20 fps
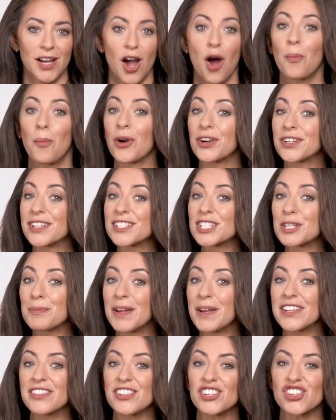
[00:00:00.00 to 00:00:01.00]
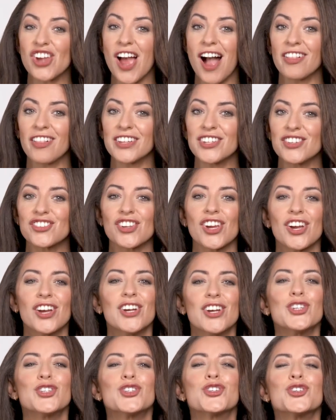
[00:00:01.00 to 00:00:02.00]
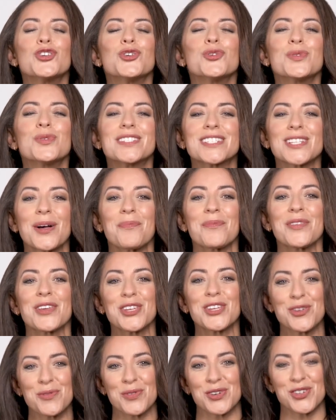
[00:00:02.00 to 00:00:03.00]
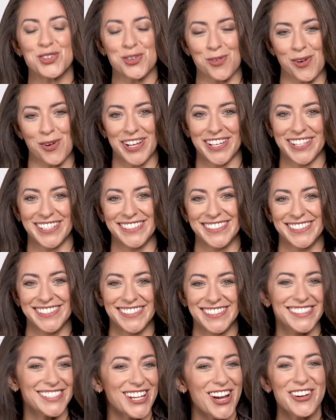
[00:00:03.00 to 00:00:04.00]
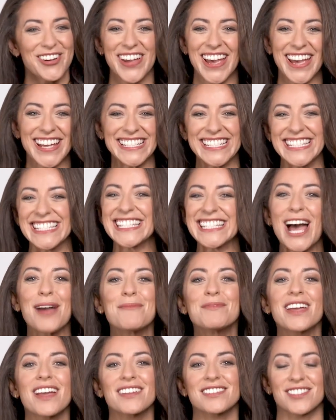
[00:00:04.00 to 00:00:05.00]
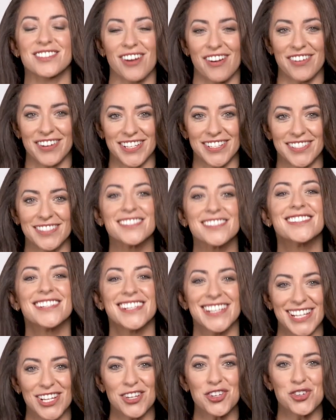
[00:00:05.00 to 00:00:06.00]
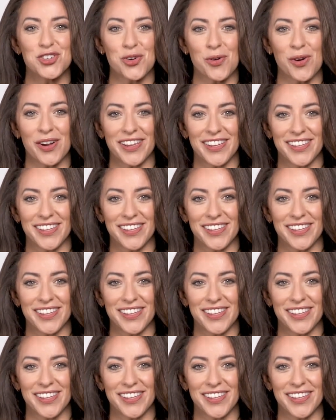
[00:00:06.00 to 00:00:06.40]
Participate in the challenge. Do something you enjoy. Okay, time to get started. Enjoy.